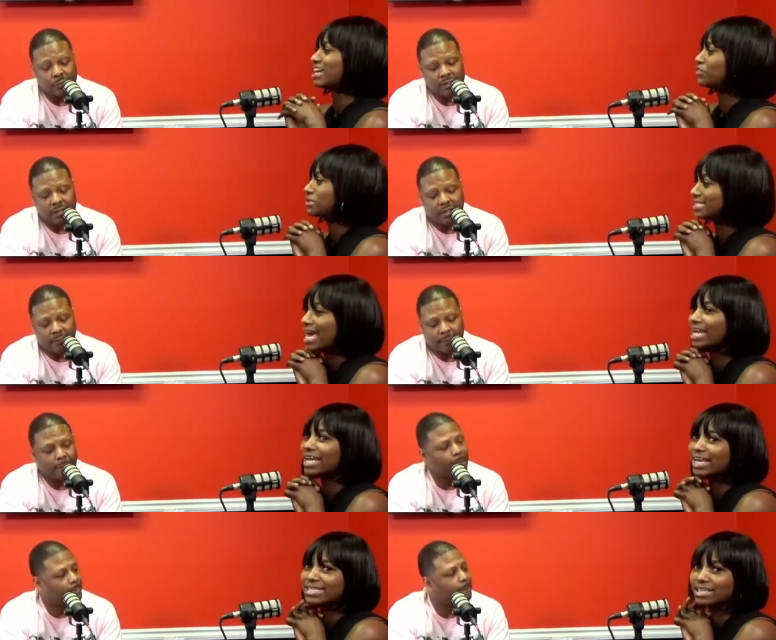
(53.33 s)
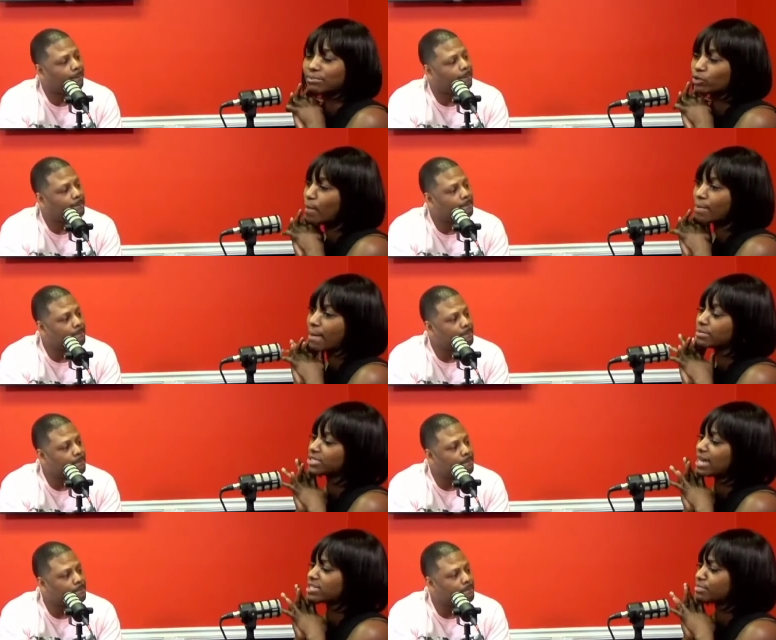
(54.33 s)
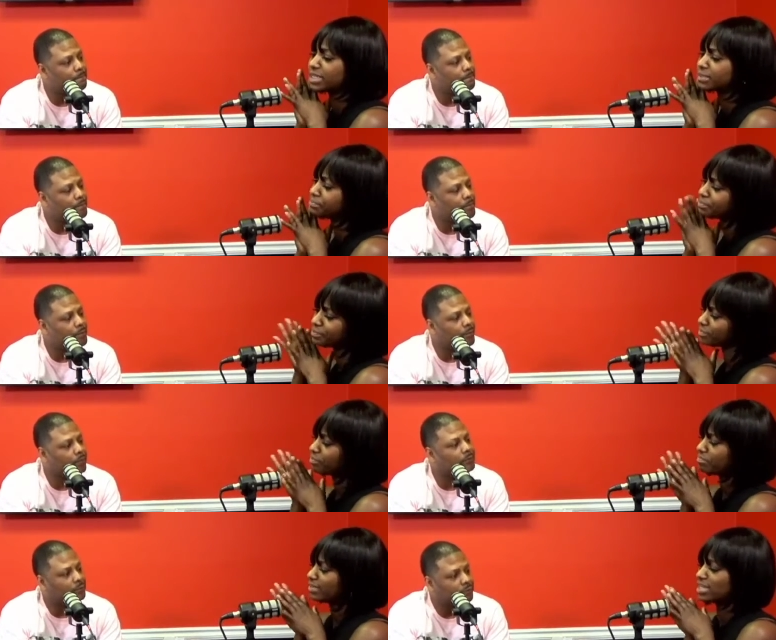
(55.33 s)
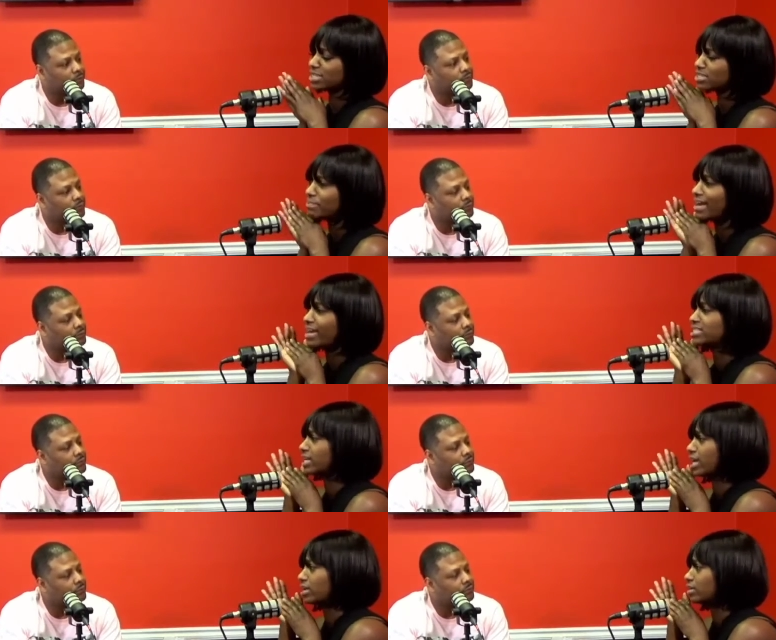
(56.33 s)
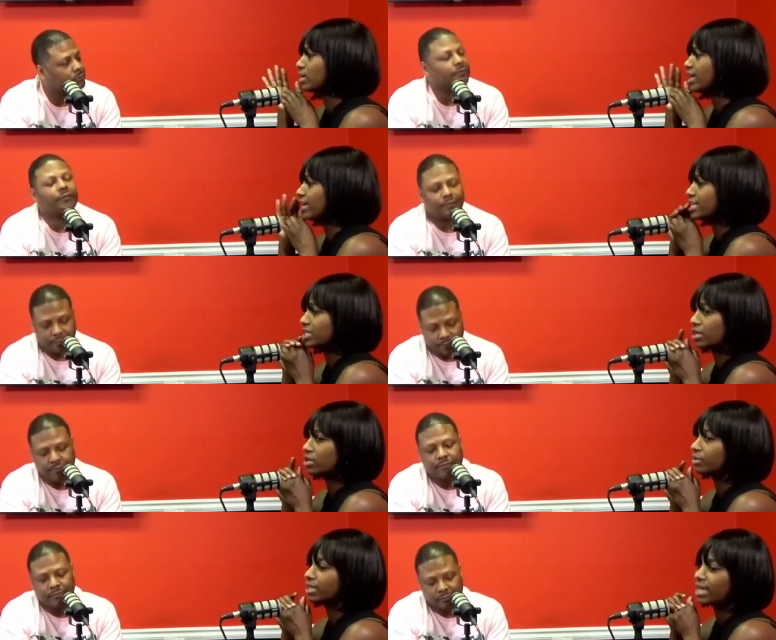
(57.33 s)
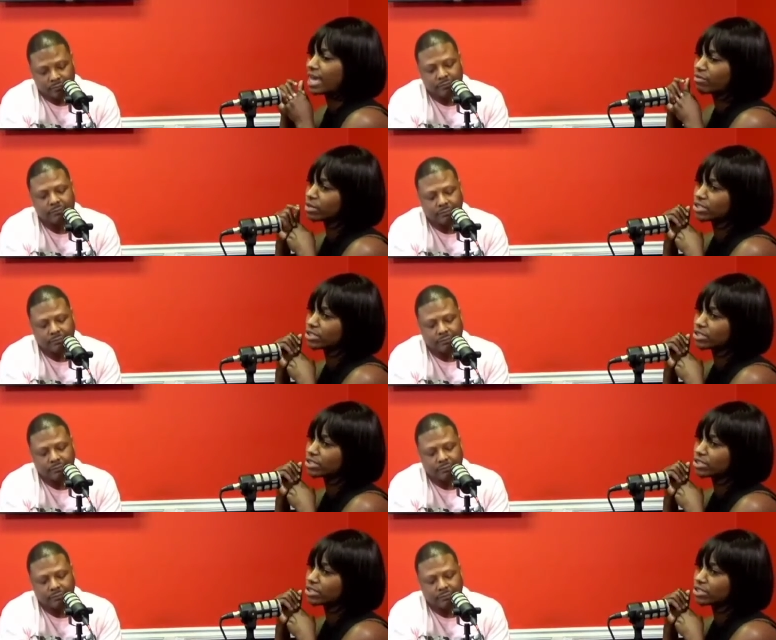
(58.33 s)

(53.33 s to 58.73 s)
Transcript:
Speaker 1: what's few up. Saturdays I'm doing pop up shops, but it's just about educating. Educating. You know, we can laugh,